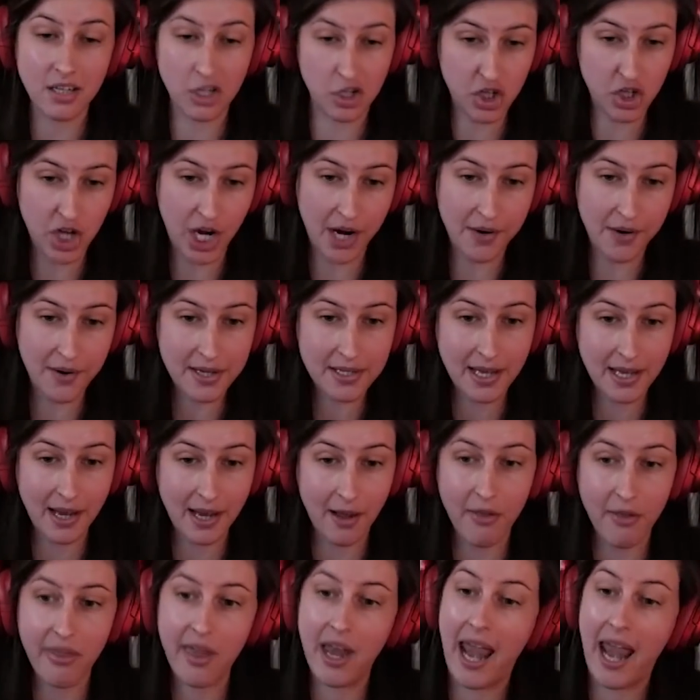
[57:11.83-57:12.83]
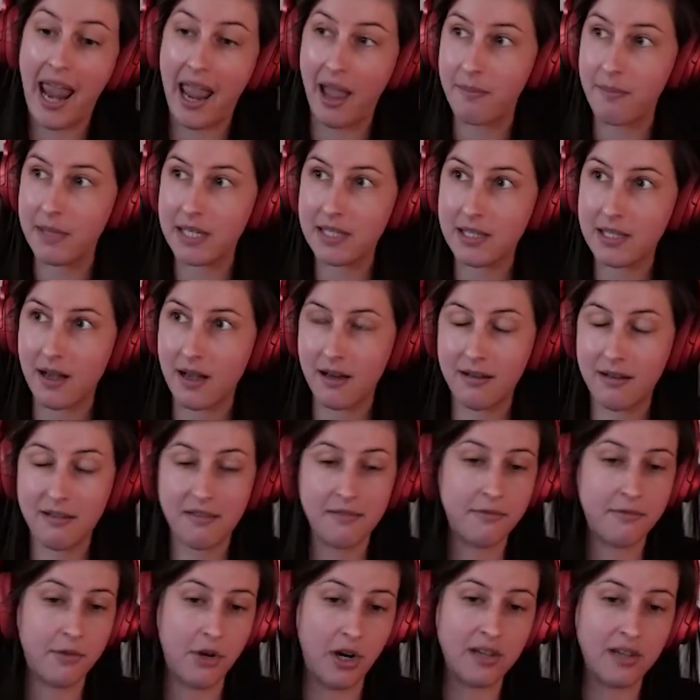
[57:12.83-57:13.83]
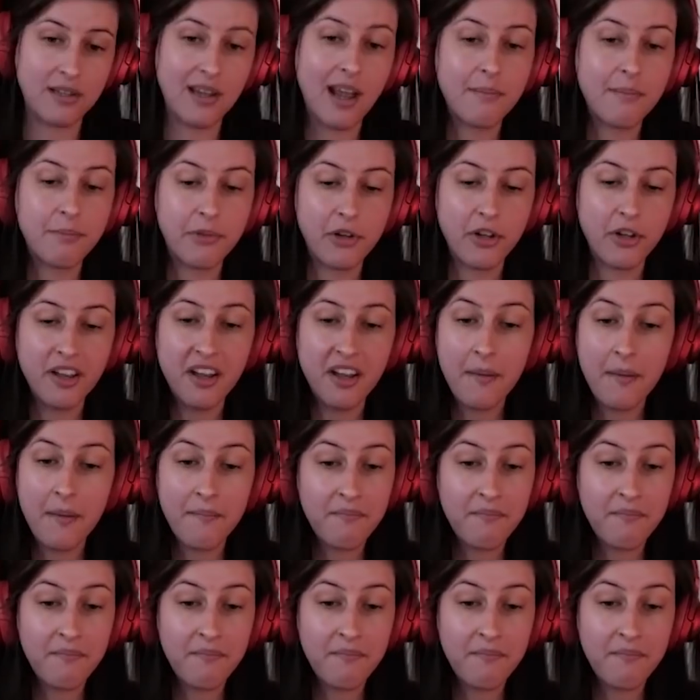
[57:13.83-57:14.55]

ShareASale than Amazon, for example.